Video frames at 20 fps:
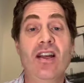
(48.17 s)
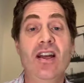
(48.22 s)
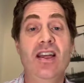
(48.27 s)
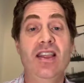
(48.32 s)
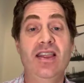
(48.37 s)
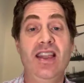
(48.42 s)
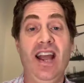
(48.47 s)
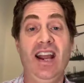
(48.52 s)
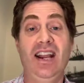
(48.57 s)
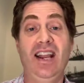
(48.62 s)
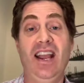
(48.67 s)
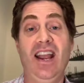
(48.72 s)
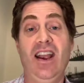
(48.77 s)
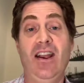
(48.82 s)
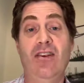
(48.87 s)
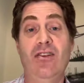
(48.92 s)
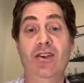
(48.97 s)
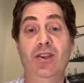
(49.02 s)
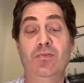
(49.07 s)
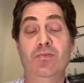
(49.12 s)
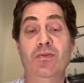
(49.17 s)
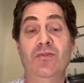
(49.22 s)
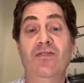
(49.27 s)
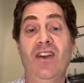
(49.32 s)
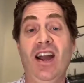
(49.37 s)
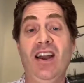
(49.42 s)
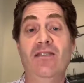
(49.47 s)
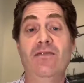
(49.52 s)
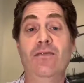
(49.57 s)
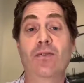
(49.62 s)
that care is
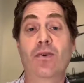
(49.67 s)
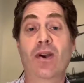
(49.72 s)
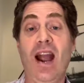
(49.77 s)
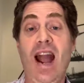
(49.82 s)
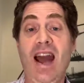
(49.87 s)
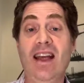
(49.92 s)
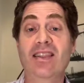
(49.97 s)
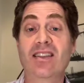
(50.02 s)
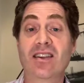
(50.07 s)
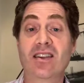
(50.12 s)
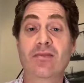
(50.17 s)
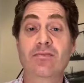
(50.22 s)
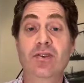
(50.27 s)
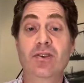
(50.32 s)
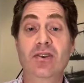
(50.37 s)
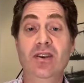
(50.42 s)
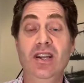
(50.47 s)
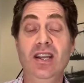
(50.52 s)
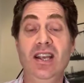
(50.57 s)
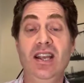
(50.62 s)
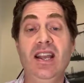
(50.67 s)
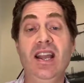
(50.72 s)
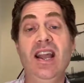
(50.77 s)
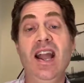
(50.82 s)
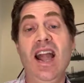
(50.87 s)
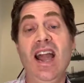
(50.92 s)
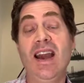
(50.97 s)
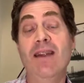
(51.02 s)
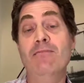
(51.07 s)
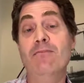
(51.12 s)
provided for at the community,
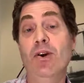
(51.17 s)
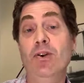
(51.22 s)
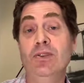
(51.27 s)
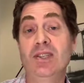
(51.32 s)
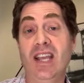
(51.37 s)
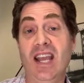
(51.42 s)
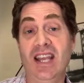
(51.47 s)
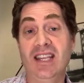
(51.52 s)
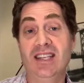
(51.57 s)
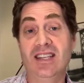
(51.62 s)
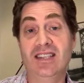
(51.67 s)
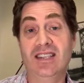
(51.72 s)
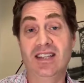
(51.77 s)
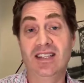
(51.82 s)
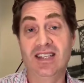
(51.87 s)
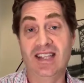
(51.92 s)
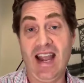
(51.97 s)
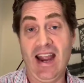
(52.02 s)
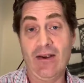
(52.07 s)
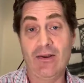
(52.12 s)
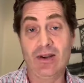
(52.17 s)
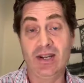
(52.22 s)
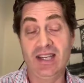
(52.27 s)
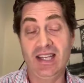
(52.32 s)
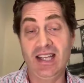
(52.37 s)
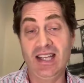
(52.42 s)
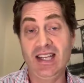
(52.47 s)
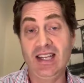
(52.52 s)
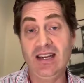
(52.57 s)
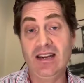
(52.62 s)
and in most cases it's
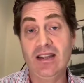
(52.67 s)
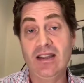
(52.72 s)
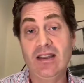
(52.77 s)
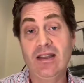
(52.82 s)
guaranteed